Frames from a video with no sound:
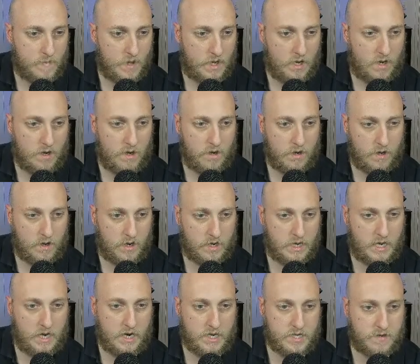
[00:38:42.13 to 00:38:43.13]

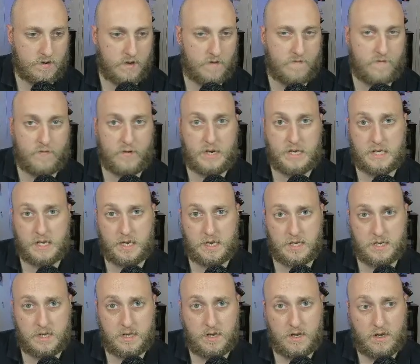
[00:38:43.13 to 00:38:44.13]
Again, it
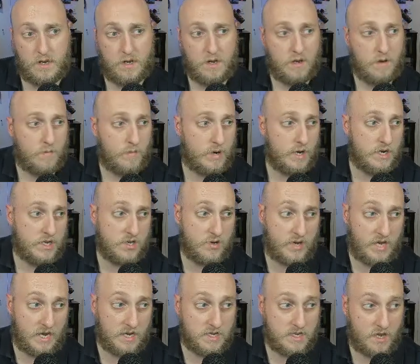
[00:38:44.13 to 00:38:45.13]
freezes, but you
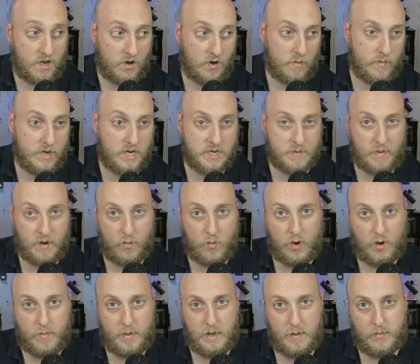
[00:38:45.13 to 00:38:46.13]
can't tell because my
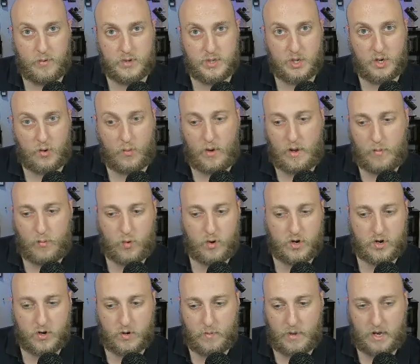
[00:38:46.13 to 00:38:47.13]
wallpaper is on a web
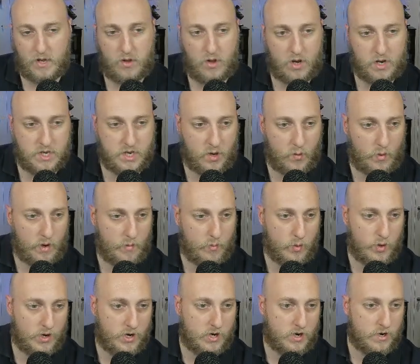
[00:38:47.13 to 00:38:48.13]
worker, my clock's on a web
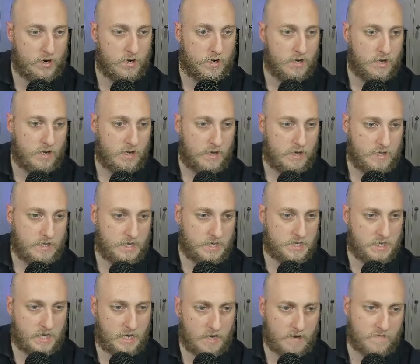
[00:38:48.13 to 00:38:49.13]
worker. These
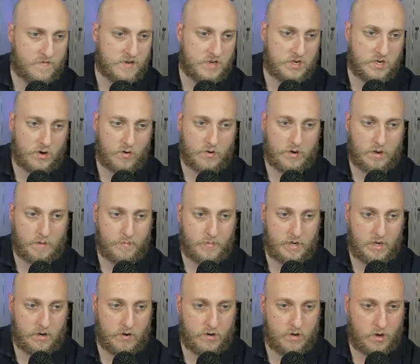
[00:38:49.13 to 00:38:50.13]
GIFs don't
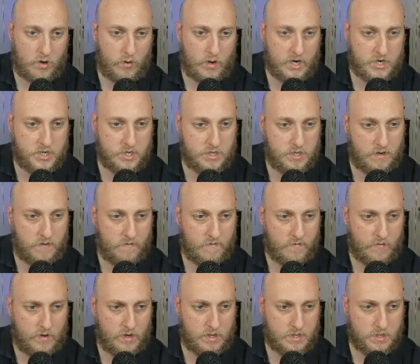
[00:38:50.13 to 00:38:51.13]
appear to... Oh, actually, it didn't
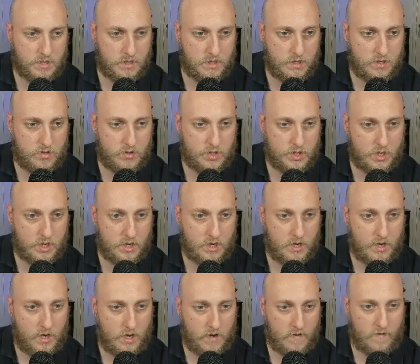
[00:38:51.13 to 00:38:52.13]
freeze. Interesting.
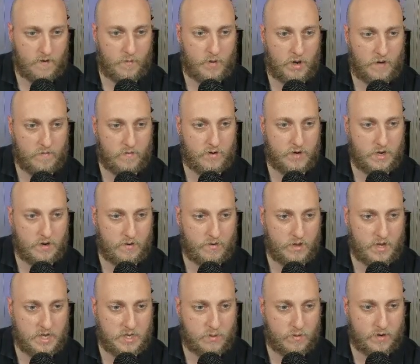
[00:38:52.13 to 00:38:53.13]
If I'm hovering here and
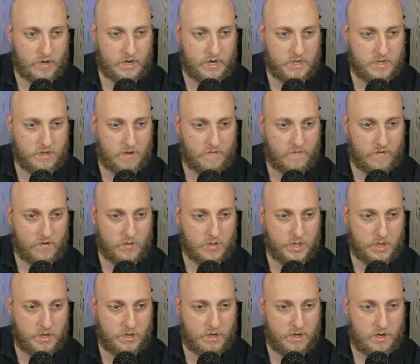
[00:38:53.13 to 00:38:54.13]
that's working, it's not
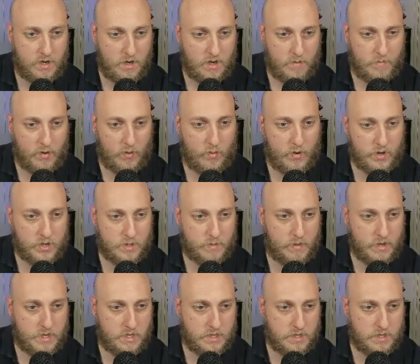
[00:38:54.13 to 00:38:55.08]
frozen. But where's my